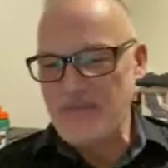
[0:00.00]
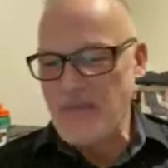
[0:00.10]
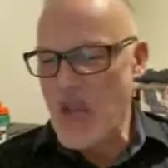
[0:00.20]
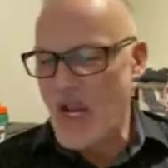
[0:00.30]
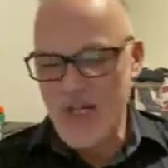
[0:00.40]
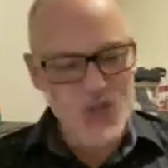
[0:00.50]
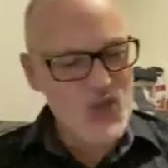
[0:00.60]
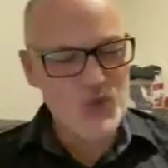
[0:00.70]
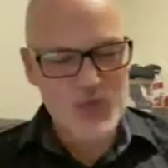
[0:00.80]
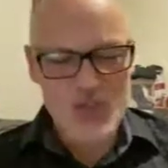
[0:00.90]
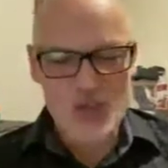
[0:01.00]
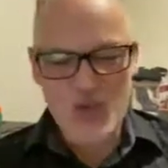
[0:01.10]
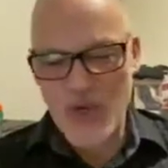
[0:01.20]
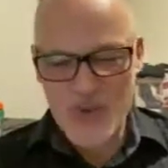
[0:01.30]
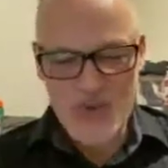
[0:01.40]
Unusual
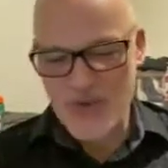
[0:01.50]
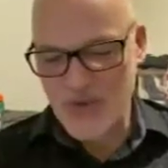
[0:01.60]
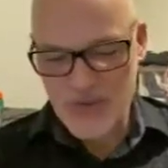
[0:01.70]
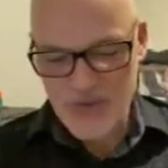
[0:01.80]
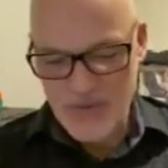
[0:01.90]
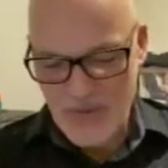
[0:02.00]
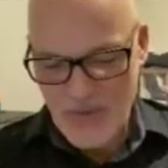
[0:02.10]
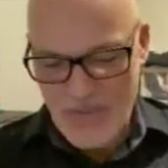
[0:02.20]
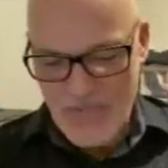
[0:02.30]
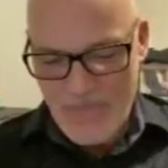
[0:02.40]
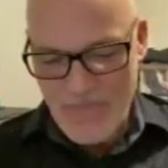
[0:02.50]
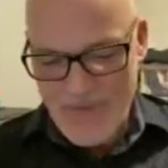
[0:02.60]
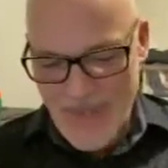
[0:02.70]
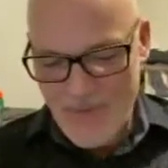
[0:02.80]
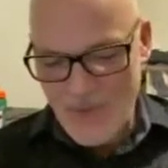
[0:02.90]
situations.
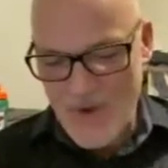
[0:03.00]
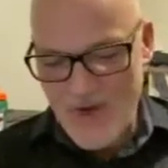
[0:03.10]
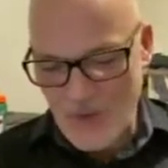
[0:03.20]
If we've